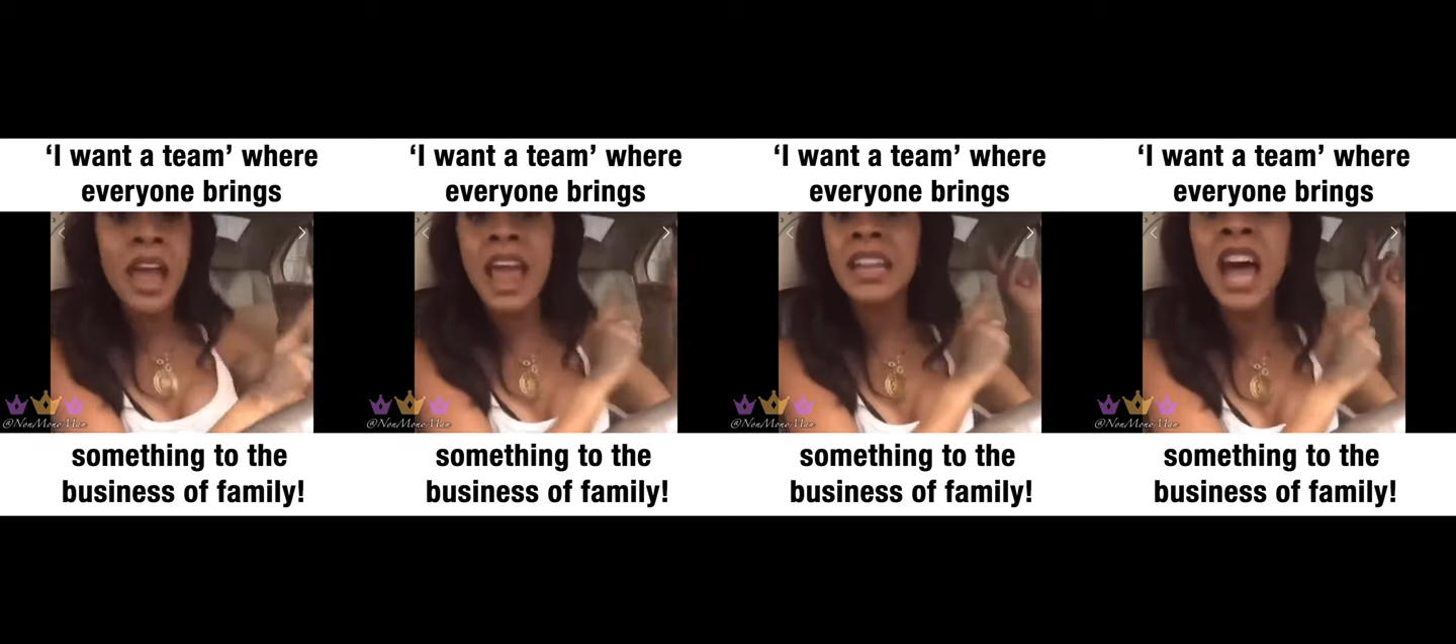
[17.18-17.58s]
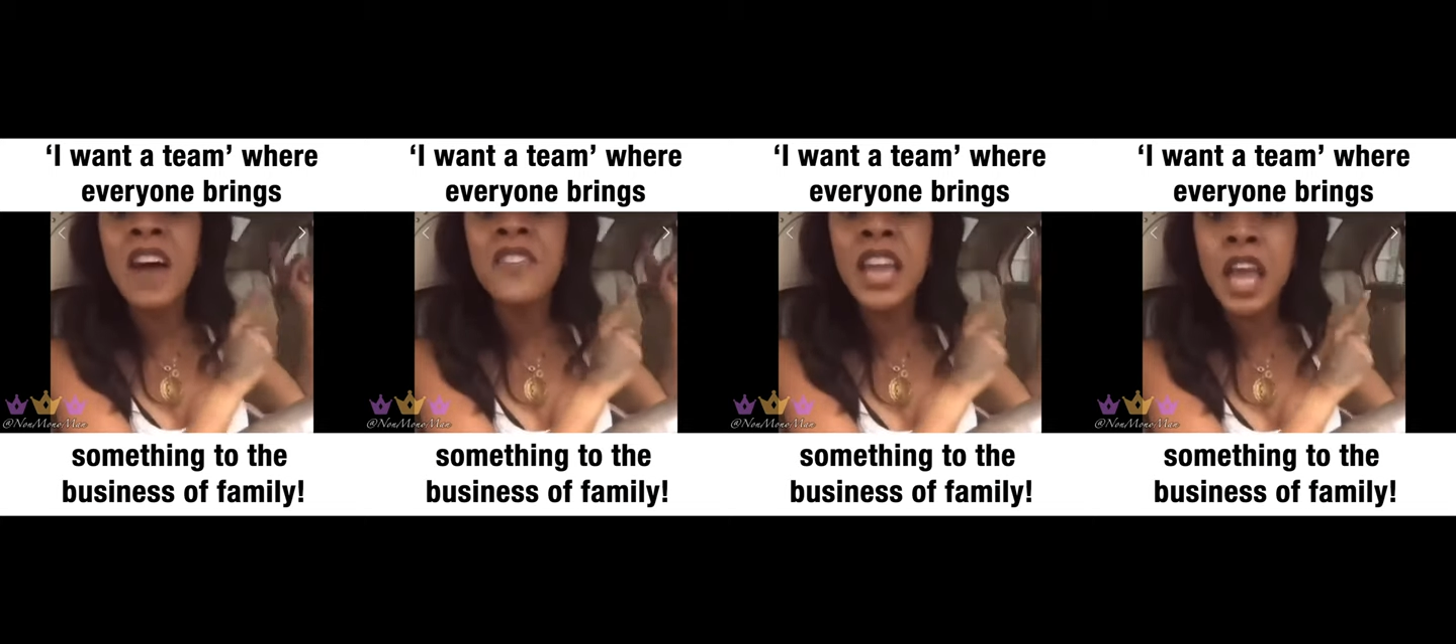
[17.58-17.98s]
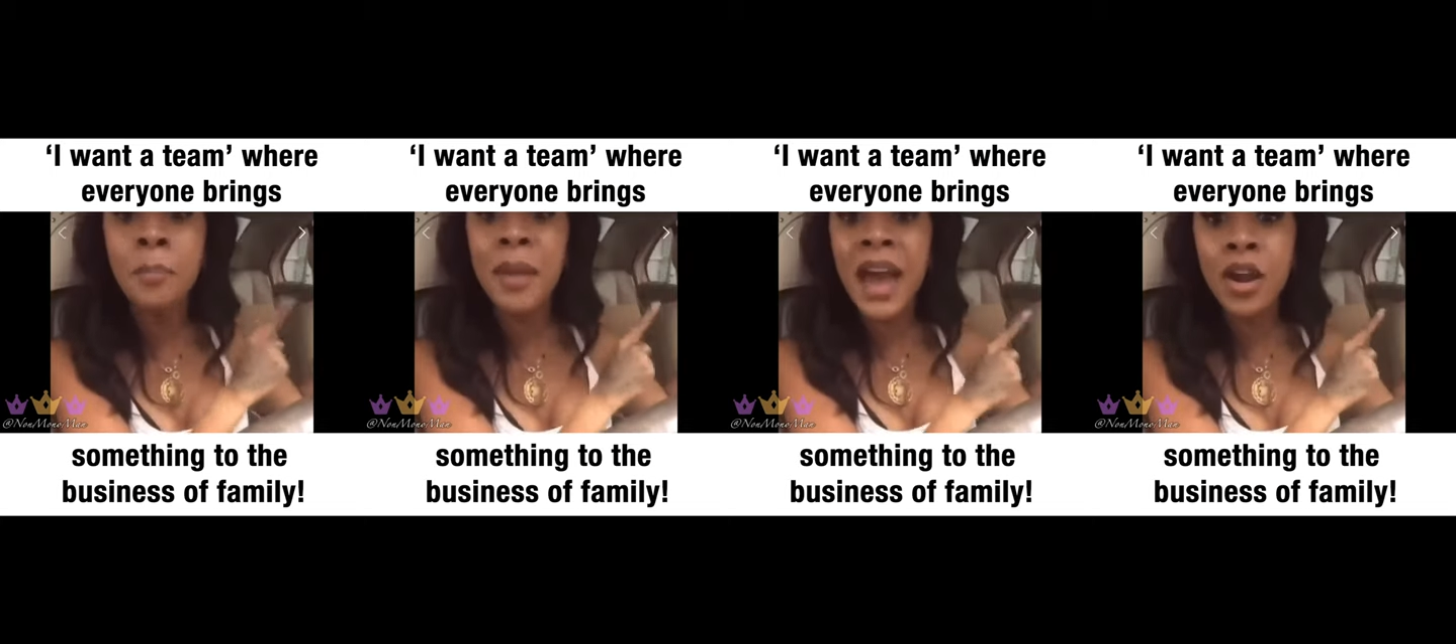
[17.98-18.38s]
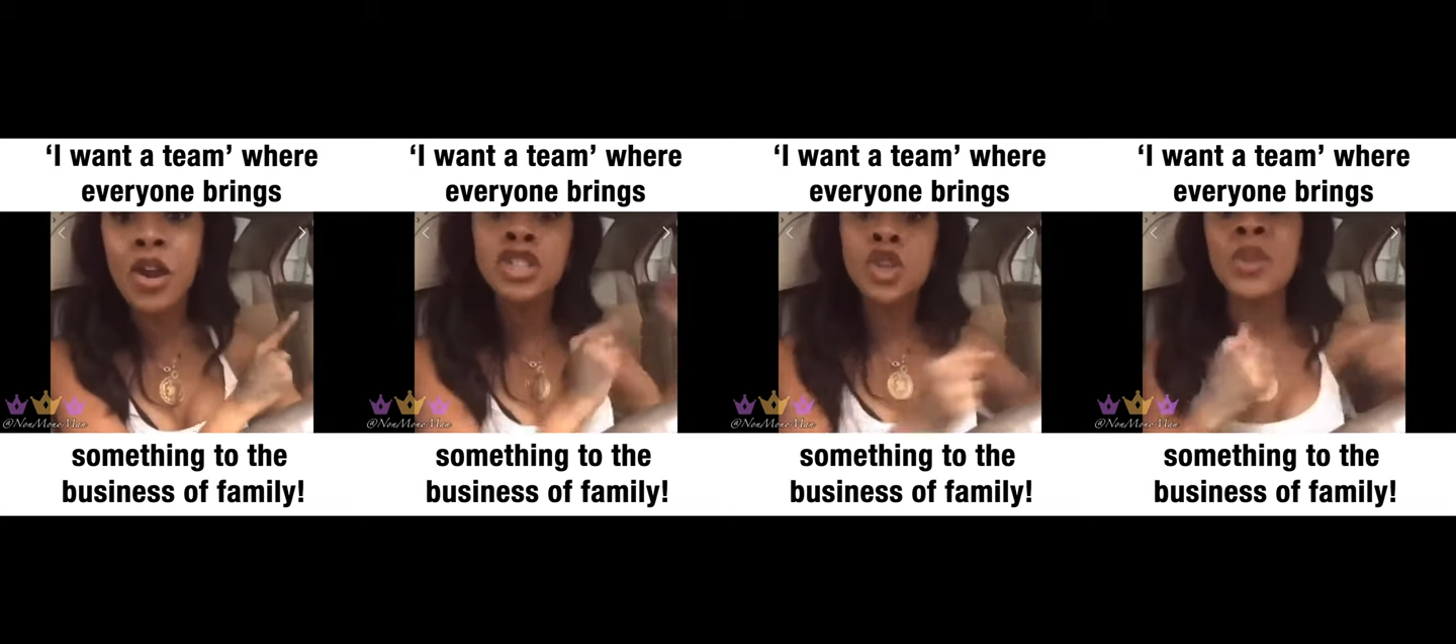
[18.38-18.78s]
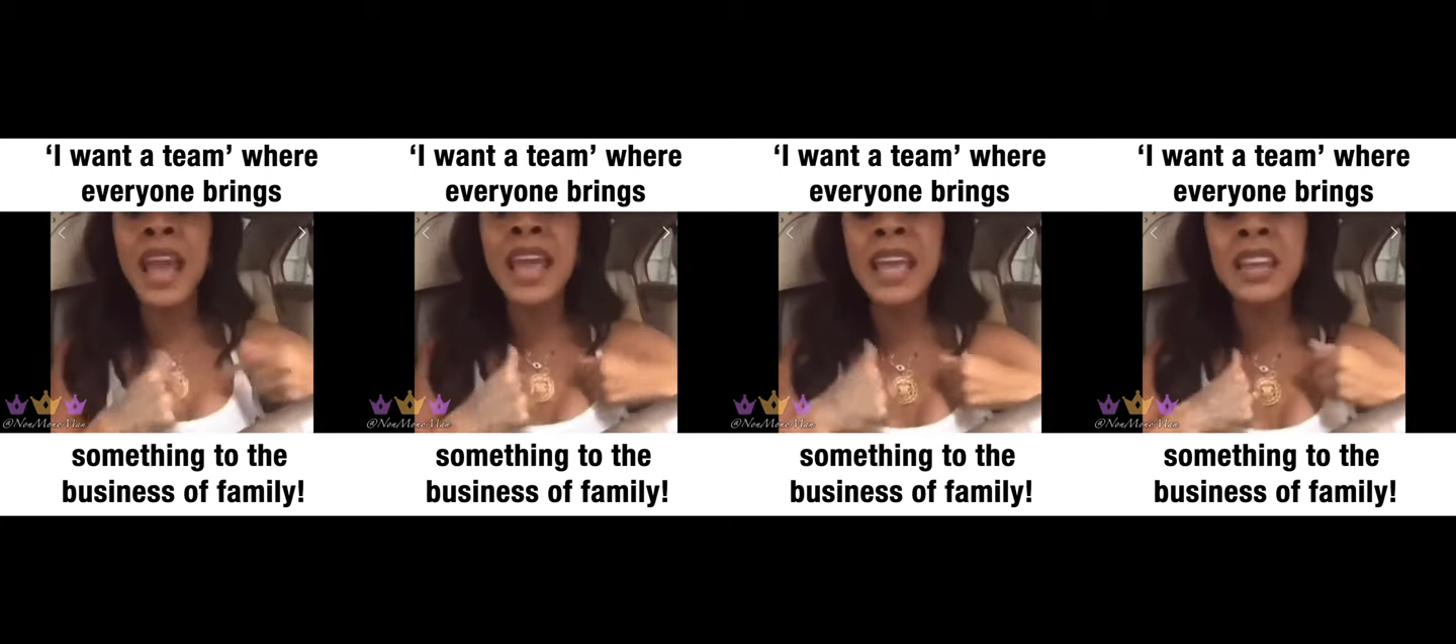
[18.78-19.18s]
and loving him better so that
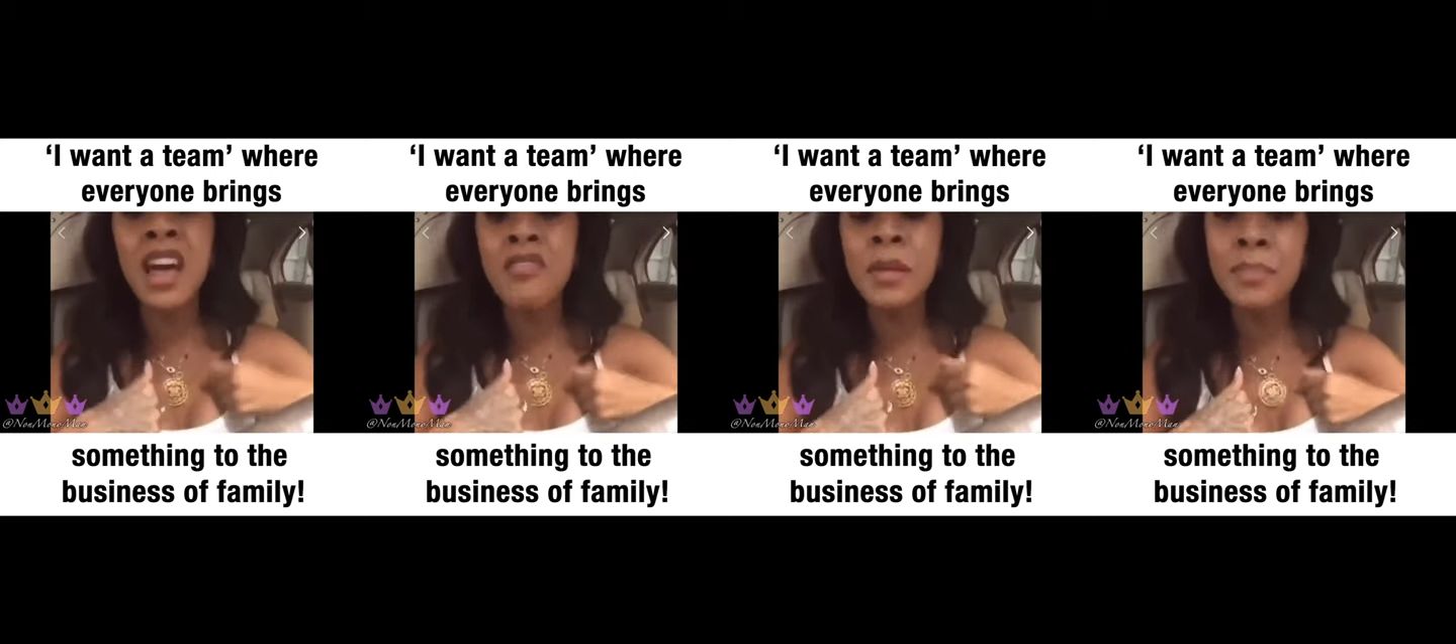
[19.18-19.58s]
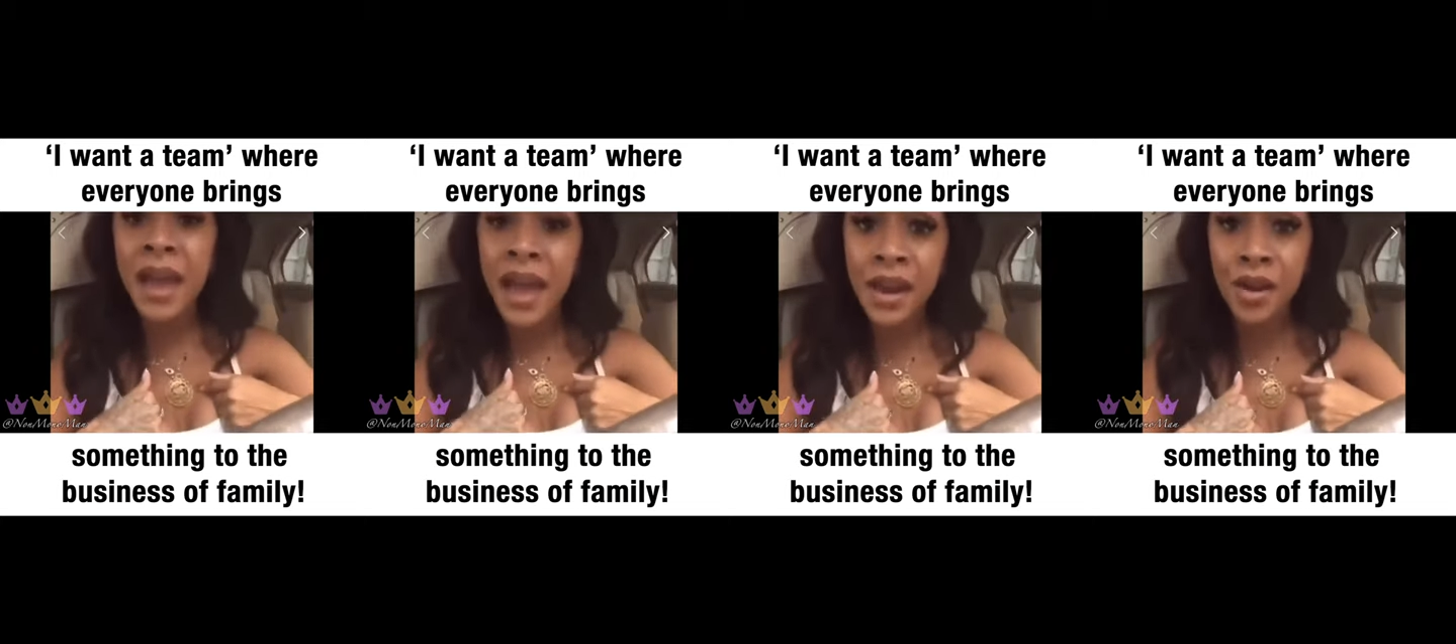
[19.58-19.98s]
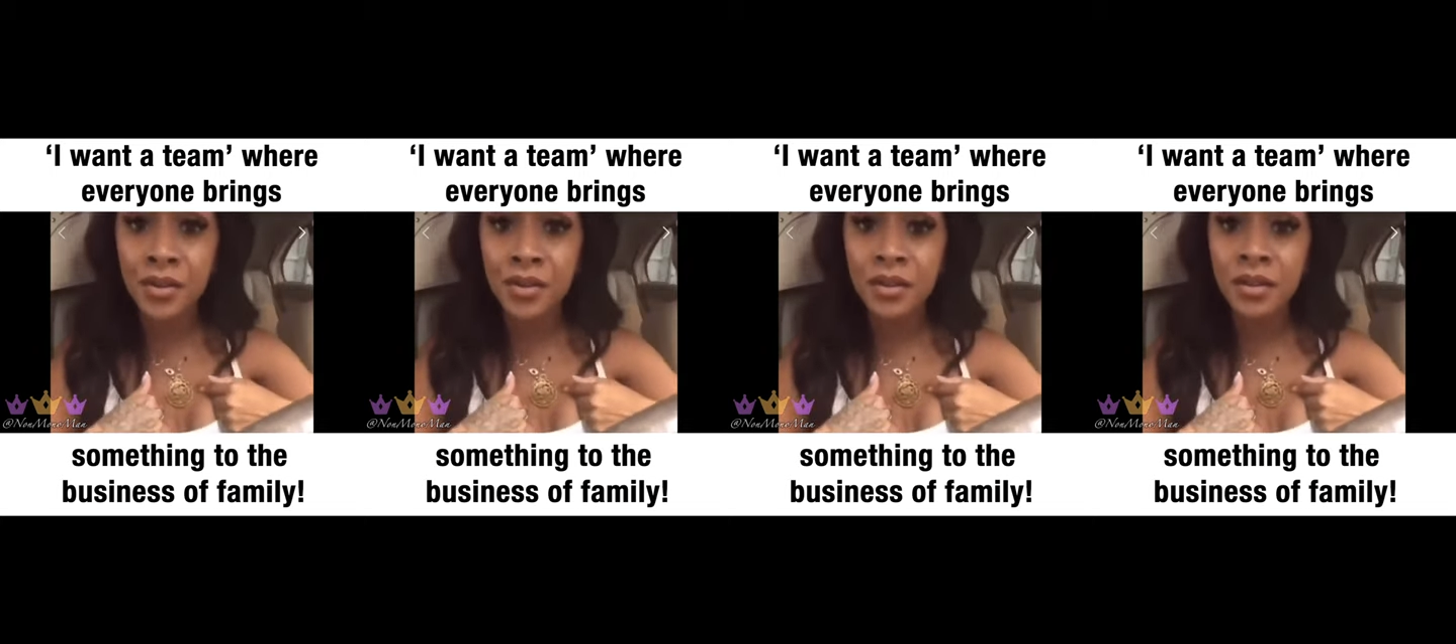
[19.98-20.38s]
he can love me better.